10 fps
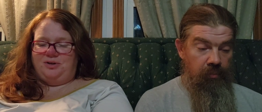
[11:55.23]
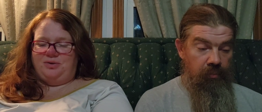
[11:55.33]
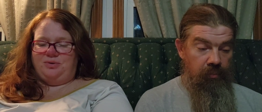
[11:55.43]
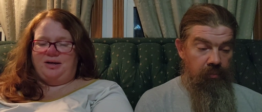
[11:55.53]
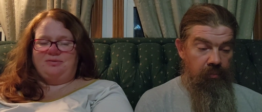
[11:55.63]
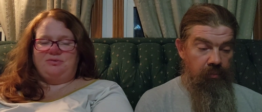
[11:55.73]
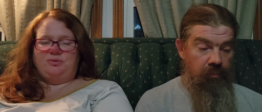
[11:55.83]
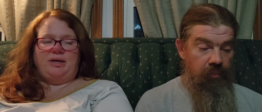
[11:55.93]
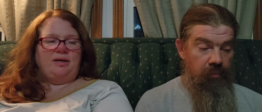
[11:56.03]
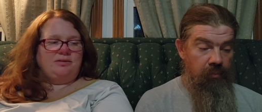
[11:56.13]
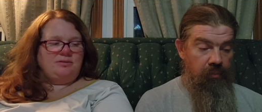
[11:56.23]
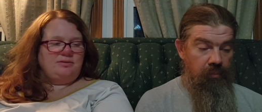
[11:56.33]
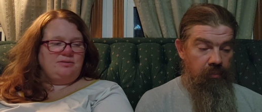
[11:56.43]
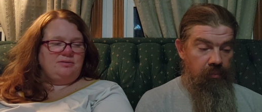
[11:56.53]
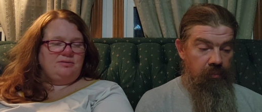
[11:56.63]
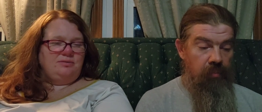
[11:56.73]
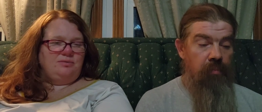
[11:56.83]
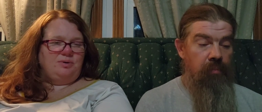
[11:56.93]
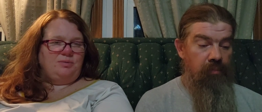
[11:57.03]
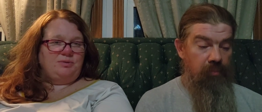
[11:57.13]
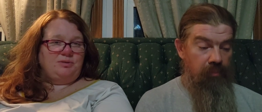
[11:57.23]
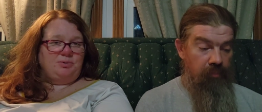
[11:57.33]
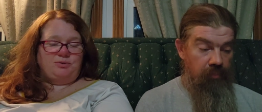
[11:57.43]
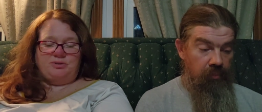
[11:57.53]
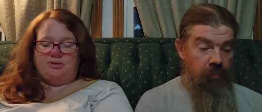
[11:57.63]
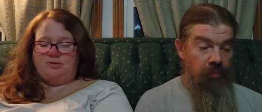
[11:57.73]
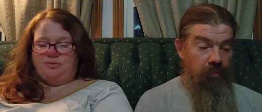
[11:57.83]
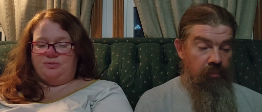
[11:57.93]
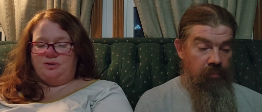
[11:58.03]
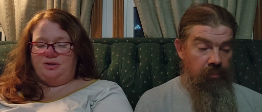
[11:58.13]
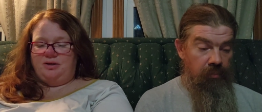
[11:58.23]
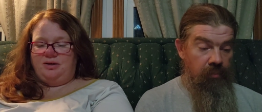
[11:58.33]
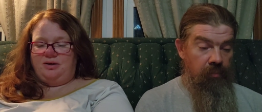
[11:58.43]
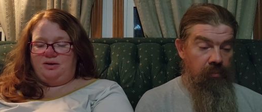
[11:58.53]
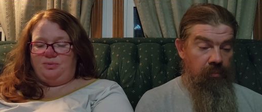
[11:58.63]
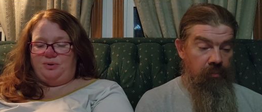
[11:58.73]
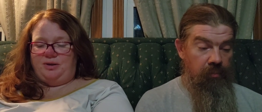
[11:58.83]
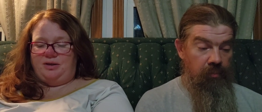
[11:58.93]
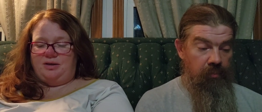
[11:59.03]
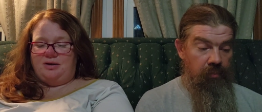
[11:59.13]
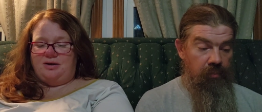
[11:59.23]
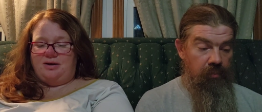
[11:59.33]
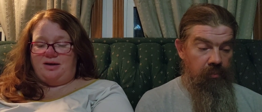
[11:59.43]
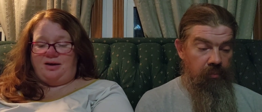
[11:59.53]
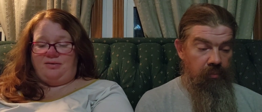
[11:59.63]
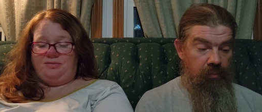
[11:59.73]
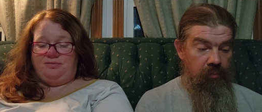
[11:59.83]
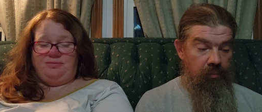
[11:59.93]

Speaker 1: we don't have to guess what we're supposed to do. We have